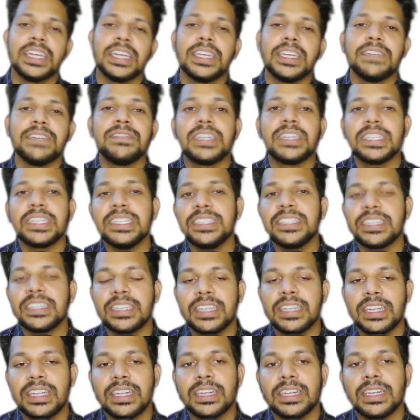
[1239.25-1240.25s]
If there
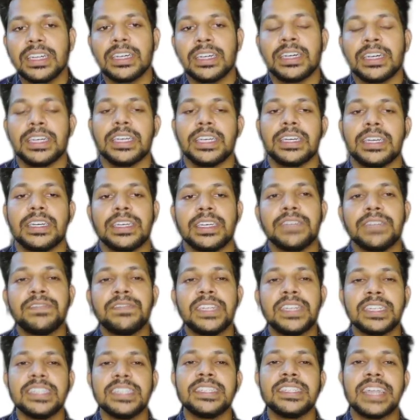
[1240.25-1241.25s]

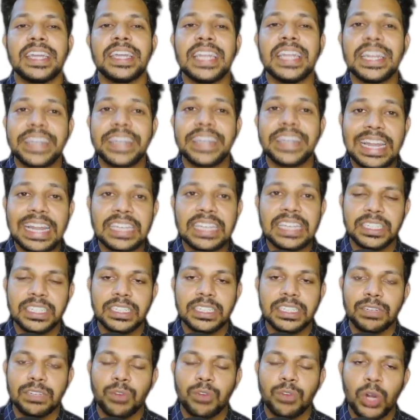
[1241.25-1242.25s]
is any dilation,
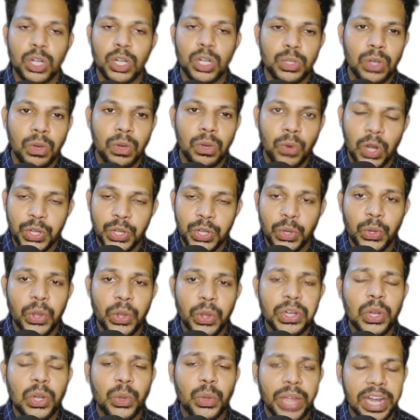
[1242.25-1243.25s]
what you are
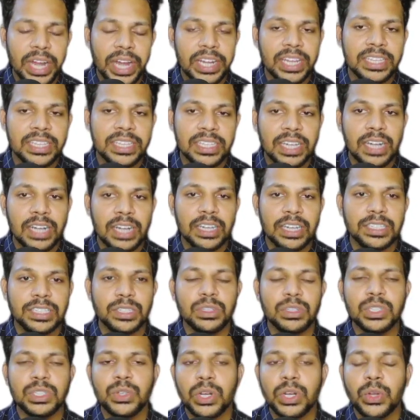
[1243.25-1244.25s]
going to look at in the
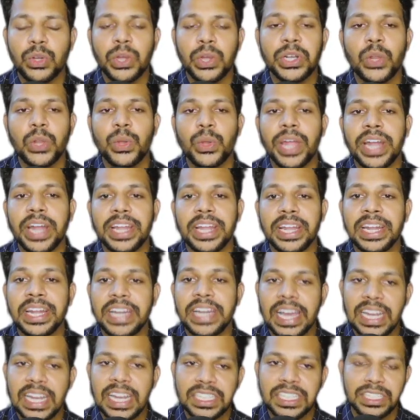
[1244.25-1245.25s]
ultrasound, you are going to look at any
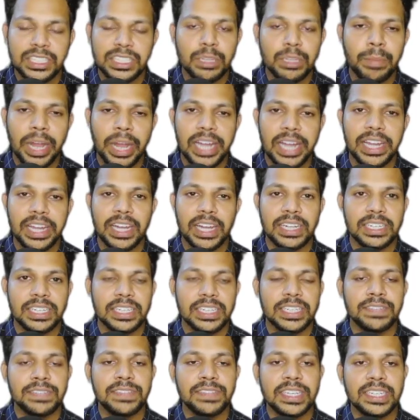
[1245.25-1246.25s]
dilation in the bile duct.
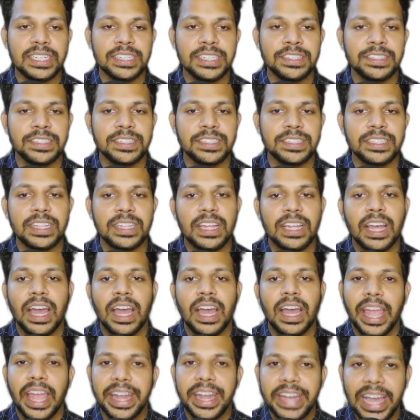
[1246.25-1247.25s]
If there is
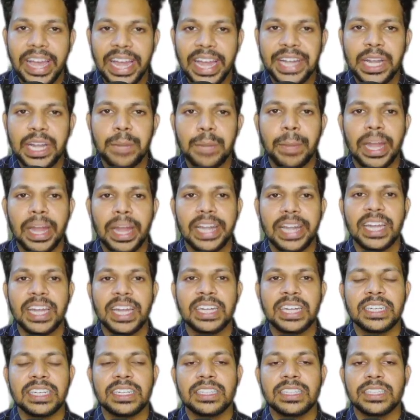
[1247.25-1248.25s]
a dilated bile
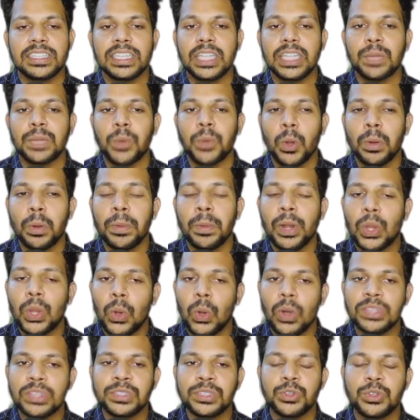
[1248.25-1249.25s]
duct, then the probable
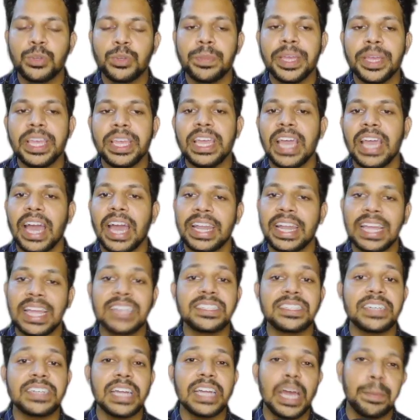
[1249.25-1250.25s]
cause could be an
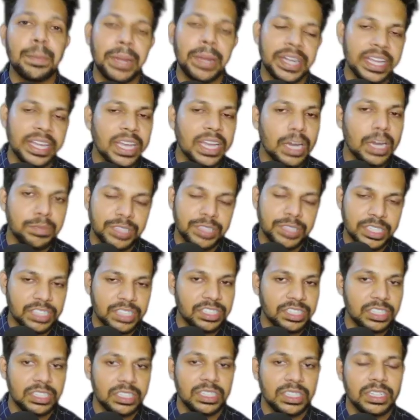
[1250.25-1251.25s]
extrahepatic
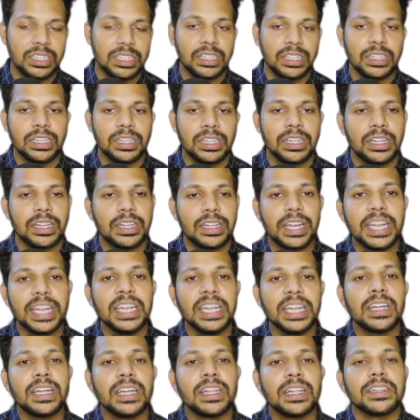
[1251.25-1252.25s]
obstruction,
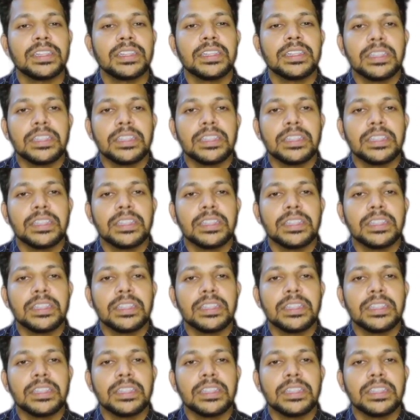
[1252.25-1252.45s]
right?